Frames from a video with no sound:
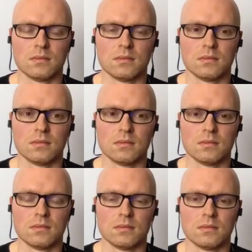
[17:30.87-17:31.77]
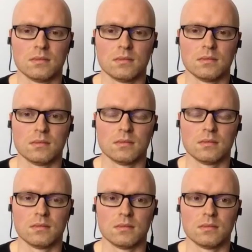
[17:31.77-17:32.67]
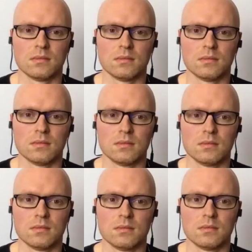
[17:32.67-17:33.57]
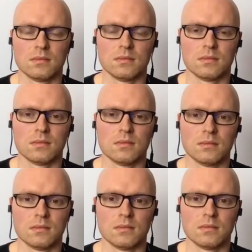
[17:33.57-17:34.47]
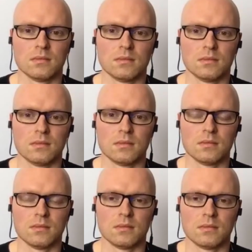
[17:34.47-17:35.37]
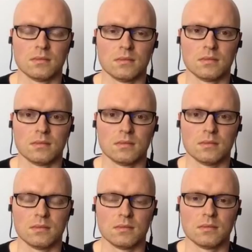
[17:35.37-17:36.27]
[no speech]